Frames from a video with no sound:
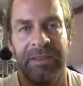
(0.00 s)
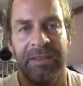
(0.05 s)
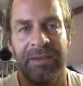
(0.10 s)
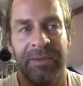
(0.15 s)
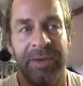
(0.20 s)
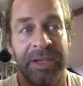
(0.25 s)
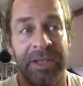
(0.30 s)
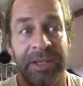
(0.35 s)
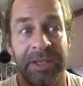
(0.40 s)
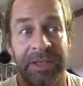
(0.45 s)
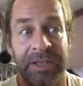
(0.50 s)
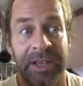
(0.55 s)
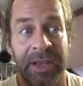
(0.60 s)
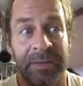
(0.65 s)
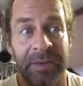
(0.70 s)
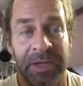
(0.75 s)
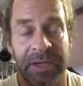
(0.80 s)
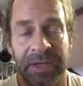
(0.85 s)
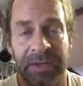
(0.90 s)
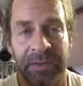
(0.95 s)
the rest of the
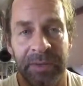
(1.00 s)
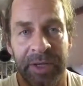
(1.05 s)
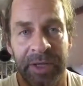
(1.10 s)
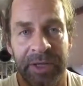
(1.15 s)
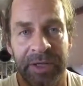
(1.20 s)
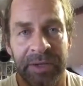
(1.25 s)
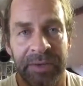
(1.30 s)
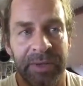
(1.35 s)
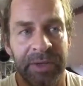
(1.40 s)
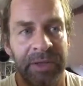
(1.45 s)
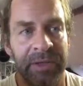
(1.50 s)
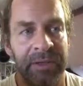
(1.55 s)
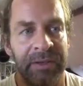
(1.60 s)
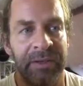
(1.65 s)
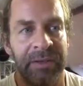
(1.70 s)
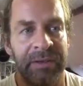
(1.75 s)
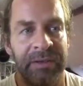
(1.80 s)
damage that we're doing,